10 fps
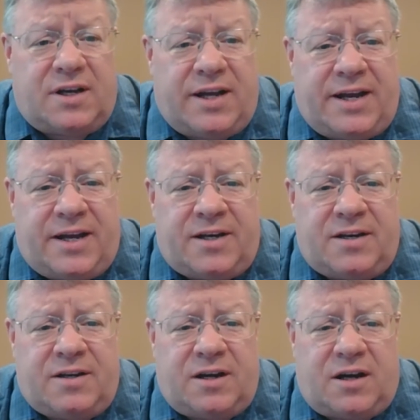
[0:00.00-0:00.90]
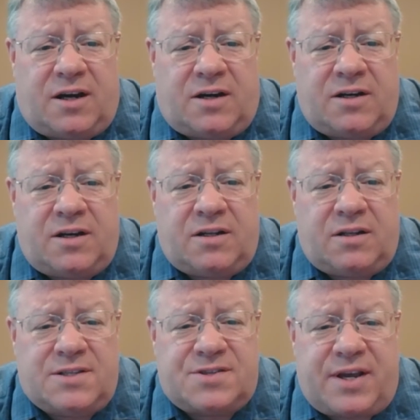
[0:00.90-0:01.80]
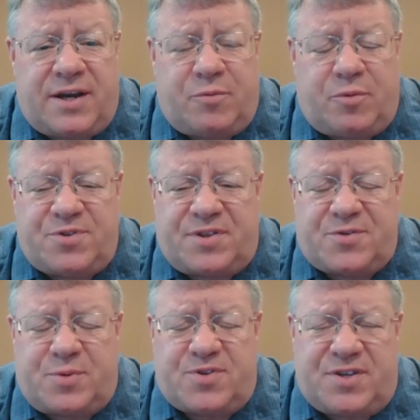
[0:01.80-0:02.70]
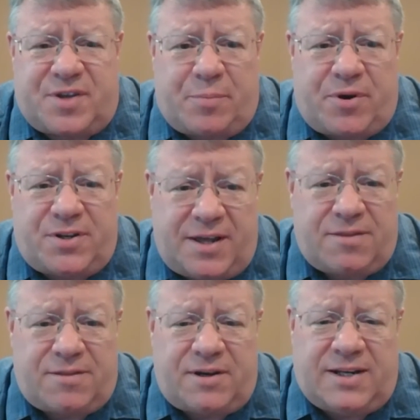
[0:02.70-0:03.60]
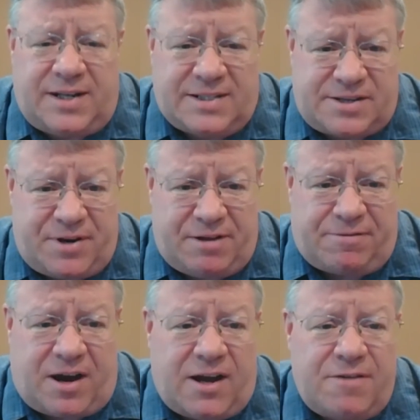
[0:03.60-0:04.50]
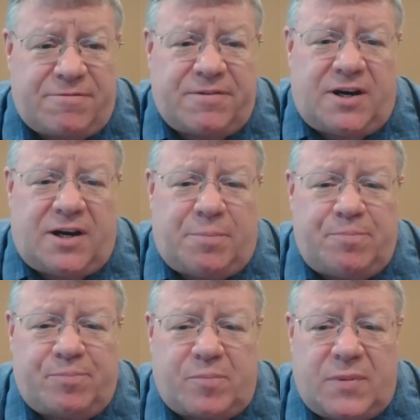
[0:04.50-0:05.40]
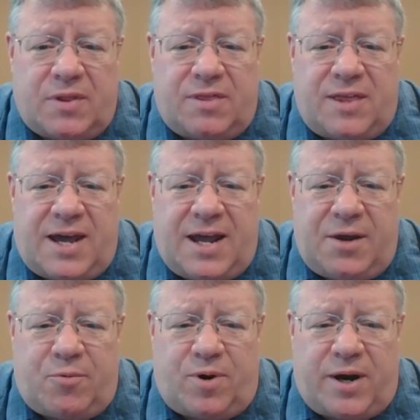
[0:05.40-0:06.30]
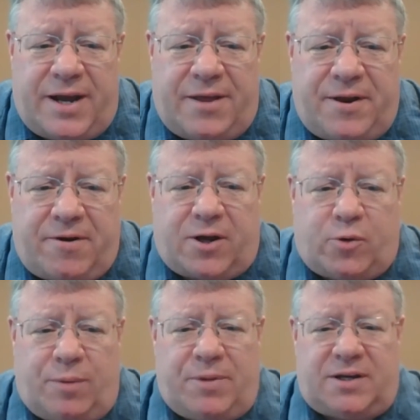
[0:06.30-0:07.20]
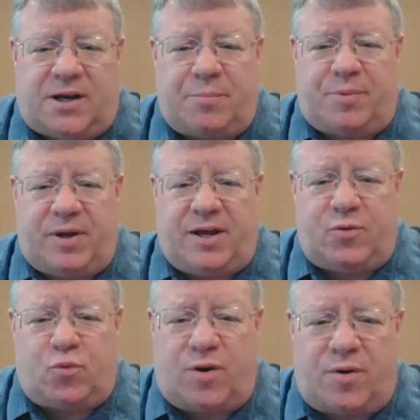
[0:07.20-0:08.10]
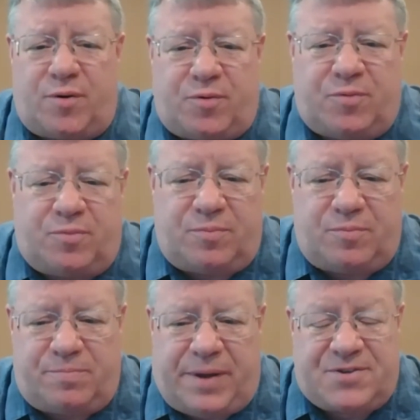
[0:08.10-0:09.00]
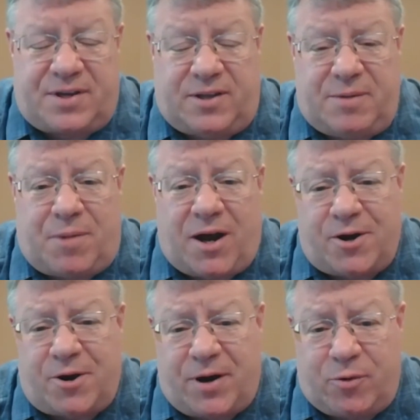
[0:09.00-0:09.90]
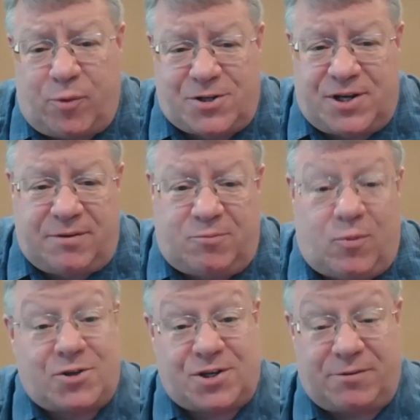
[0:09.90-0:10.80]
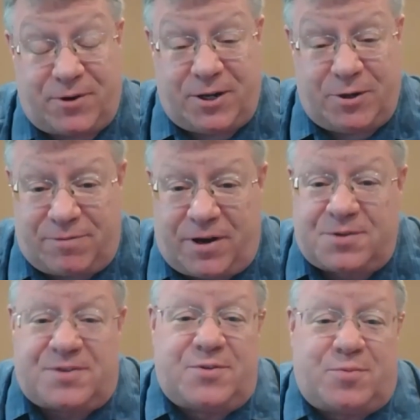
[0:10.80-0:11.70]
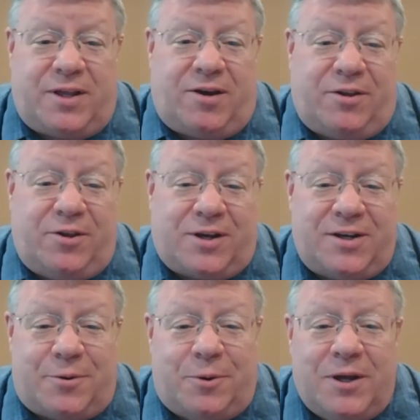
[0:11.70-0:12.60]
And on, let's see, this was December 10th, 1975. They had their equipment up and were basically monitoring, watching for UFOs. That's really all you can do.